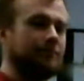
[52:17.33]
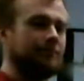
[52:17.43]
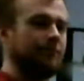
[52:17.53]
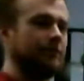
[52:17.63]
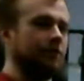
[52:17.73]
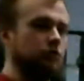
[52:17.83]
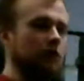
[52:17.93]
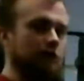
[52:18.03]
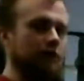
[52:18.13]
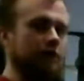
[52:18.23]
This is
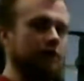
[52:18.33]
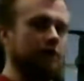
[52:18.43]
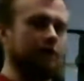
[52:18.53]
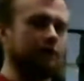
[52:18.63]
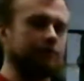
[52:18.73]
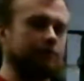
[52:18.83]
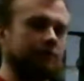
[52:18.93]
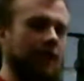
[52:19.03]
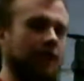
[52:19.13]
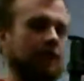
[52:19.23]
what you need to do,
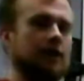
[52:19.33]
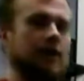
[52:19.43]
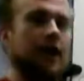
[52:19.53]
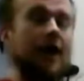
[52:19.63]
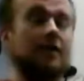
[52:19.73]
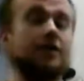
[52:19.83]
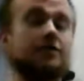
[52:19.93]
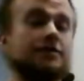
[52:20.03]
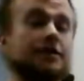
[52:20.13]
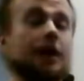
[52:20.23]
okay? And this
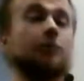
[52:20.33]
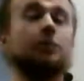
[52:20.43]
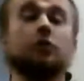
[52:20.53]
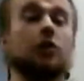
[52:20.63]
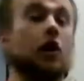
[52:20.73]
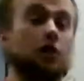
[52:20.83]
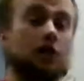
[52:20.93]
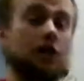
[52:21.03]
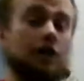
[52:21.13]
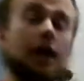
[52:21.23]
is going to help you in the long
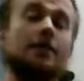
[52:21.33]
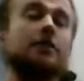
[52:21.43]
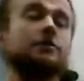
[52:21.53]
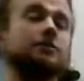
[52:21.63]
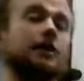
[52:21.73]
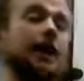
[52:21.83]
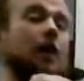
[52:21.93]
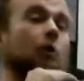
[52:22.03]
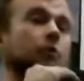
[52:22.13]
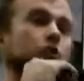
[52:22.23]
run. This is going to
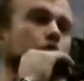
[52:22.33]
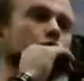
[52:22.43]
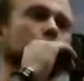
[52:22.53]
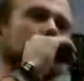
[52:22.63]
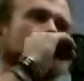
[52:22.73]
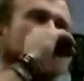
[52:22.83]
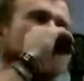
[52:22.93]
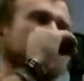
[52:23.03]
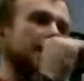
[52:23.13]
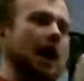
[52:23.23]
help you
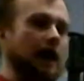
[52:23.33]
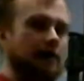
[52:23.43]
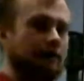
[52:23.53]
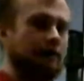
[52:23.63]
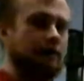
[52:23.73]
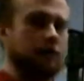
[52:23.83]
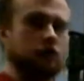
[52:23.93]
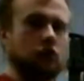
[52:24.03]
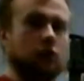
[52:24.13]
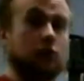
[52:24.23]
not feel
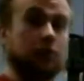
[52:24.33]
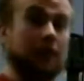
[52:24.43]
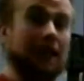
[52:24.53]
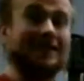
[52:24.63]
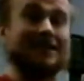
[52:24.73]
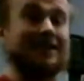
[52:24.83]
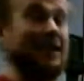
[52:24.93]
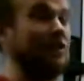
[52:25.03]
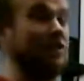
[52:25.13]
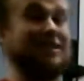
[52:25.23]
so depressed and
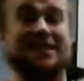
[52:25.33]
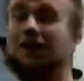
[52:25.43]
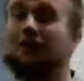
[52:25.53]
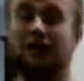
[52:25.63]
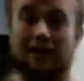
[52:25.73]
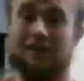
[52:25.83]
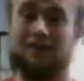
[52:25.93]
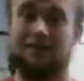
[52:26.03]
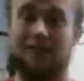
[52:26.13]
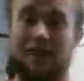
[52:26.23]
then just kill
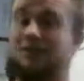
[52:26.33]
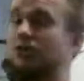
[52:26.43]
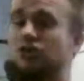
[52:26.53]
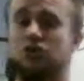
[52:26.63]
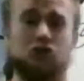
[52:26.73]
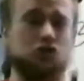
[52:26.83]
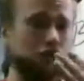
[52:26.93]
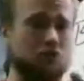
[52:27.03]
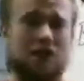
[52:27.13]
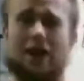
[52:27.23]
it, like just
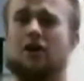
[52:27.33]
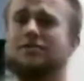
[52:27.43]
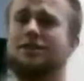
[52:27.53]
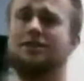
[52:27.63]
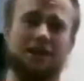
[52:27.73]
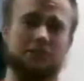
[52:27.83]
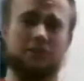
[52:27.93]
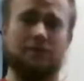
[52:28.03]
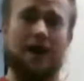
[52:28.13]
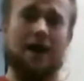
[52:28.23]
destroy all success that
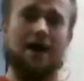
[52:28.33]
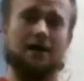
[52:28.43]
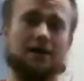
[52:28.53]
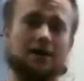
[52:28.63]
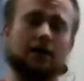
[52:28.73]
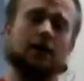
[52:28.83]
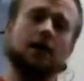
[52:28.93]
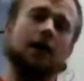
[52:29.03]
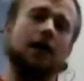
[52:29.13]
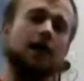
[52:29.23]
we've had.
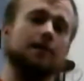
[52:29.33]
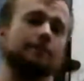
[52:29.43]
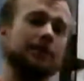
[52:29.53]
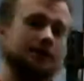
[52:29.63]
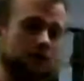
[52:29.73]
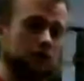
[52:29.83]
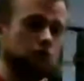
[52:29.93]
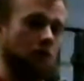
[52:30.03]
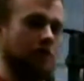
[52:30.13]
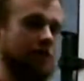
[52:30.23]
Is this
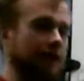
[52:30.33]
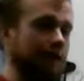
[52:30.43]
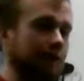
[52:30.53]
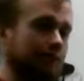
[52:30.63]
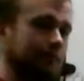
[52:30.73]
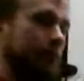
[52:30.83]
one thing here?